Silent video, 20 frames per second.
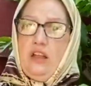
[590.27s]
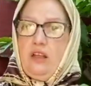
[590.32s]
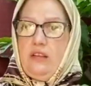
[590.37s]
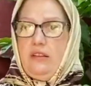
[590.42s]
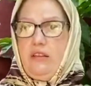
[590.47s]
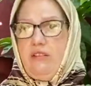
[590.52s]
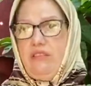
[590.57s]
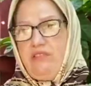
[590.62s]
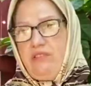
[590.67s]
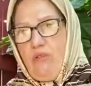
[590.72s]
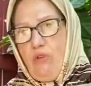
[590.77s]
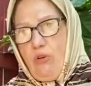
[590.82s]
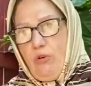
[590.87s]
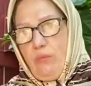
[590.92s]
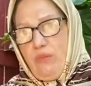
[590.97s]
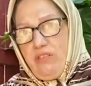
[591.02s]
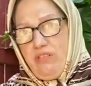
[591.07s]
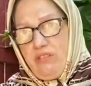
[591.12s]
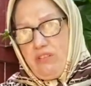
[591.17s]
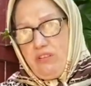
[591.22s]

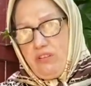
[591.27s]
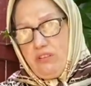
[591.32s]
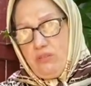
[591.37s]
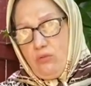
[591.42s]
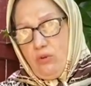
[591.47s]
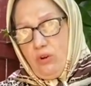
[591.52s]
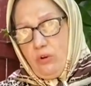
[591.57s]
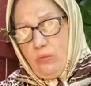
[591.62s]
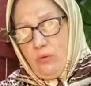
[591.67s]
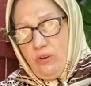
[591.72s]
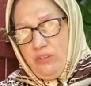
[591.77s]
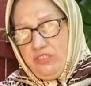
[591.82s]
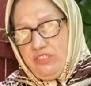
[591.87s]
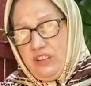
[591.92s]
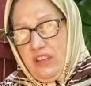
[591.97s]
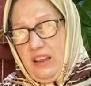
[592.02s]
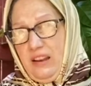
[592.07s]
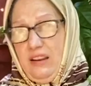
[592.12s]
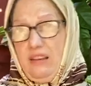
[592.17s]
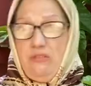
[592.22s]
the normal
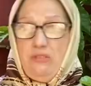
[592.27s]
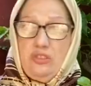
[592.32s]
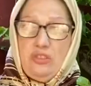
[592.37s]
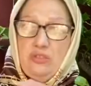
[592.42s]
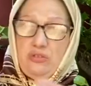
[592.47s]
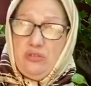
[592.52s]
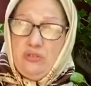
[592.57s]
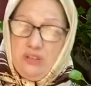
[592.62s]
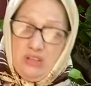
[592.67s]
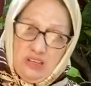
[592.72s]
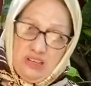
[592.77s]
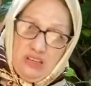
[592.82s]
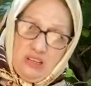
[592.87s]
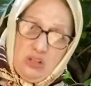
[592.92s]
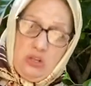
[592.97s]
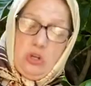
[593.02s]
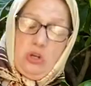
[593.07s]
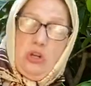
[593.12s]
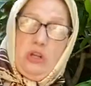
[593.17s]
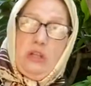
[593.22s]
saline, which is really
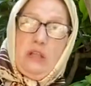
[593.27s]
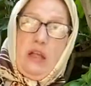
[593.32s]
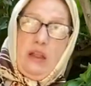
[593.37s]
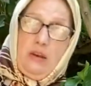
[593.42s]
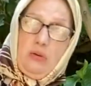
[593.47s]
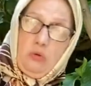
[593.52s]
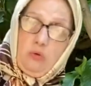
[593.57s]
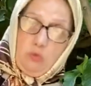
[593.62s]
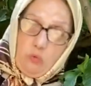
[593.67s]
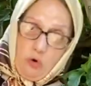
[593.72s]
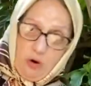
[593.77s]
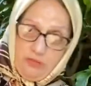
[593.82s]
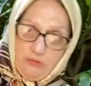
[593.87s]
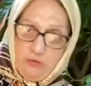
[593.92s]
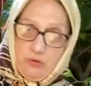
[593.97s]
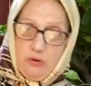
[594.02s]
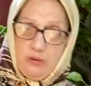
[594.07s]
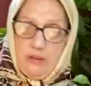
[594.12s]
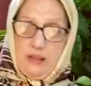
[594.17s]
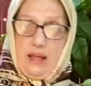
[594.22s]
good, and it works
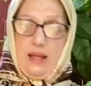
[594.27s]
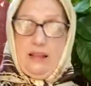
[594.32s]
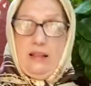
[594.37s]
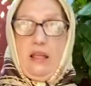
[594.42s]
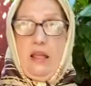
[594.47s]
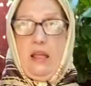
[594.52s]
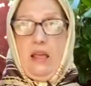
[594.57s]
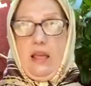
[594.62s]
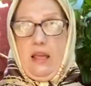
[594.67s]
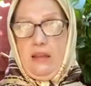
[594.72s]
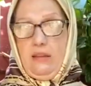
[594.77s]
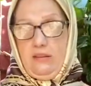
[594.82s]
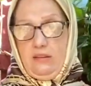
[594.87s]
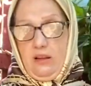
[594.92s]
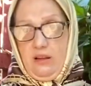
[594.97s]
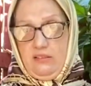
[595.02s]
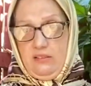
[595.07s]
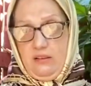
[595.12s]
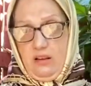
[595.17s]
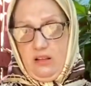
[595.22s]
for that, and it
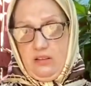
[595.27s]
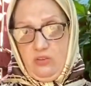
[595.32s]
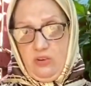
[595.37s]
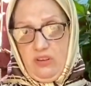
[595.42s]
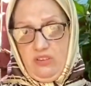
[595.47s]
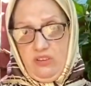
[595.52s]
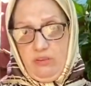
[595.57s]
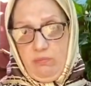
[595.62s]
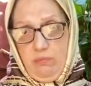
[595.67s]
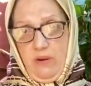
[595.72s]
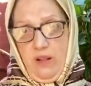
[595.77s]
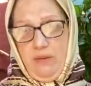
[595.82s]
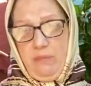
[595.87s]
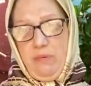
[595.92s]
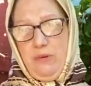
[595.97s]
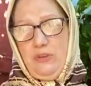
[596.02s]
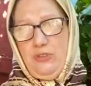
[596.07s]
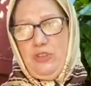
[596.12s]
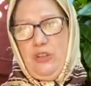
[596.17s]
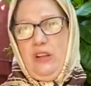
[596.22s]
does not raise the blood
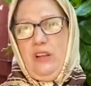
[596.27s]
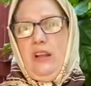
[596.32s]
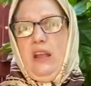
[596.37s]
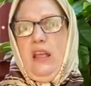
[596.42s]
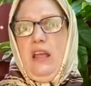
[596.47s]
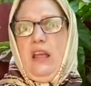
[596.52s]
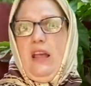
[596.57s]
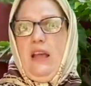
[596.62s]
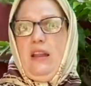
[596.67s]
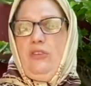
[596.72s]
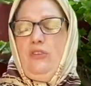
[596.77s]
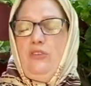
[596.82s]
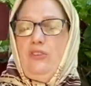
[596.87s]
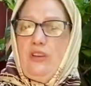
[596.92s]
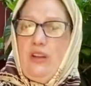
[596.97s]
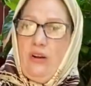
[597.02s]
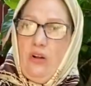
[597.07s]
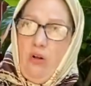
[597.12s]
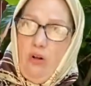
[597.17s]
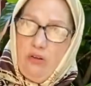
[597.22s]
pressure. And you
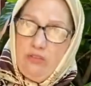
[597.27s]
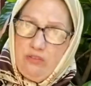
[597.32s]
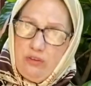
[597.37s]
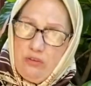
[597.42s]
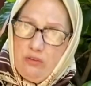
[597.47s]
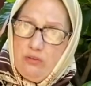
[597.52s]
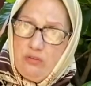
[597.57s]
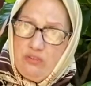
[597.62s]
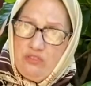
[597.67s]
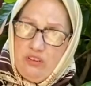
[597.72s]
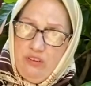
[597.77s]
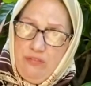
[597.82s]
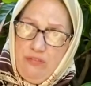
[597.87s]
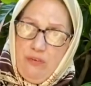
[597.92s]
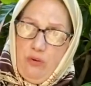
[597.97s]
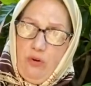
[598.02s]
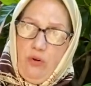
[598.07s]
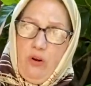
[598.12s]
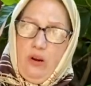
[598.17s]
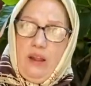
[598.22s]
can also use the
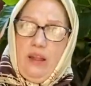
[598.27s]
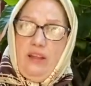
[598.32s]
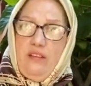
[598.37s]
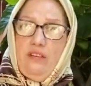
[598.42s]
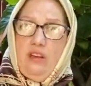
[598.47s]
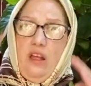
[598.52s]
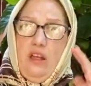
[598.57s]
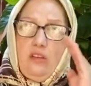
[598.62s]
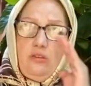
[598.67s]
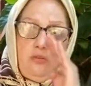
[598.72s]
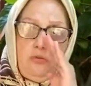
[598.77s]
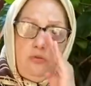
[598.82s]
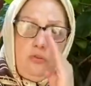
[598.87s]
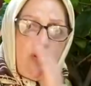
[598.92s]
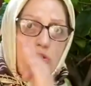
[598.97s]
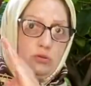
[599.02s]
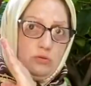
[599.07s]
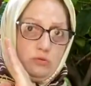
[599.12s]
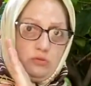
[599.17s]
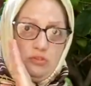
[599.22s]
Flonase to
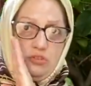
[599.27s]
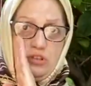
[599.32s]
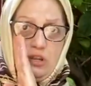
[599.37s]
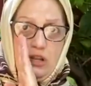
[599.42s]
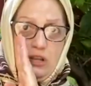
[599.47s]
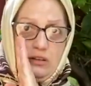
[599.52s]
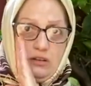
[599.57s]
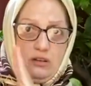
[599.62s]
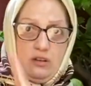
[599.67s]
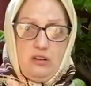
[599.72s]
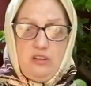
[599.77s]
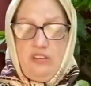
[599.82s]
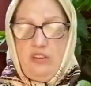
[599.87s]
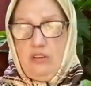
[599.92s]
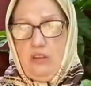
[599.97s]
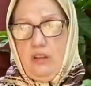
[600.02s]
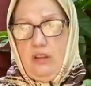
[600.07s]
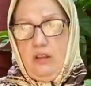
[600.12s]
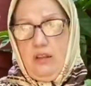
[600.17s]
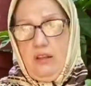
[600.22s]
reduce
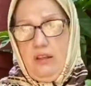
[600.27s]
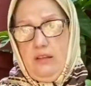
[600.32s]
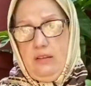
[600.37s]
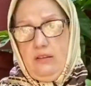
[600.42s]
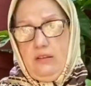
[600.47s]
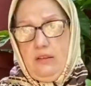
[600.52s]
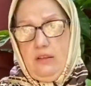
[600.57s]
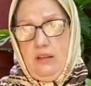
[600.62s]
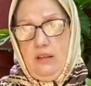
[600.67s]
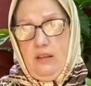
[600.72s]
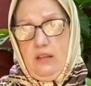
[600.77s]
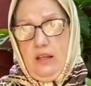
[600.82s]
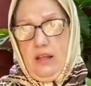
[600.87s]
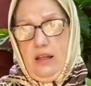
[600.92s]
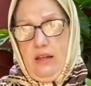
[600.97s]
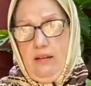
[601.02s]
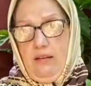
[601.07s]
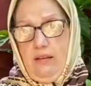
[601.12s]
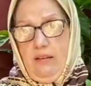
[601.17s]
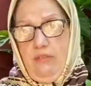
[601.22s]
this the
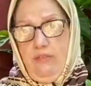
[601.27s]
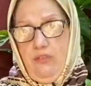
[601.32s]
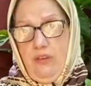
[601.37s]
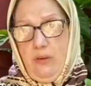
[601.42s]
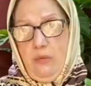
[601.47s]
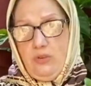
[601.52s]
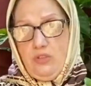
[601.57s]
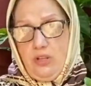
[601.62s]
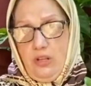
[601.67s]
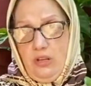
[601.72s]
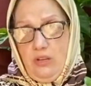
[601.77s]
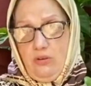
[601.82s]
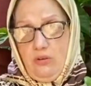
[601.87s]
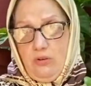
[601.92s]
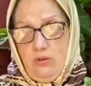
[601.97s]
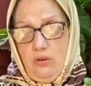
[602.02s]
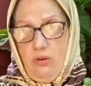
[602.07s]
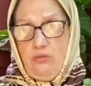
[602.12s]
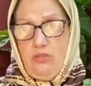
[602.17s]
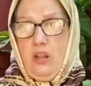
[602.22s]
inflammation in
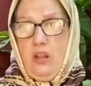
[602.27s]
your nose.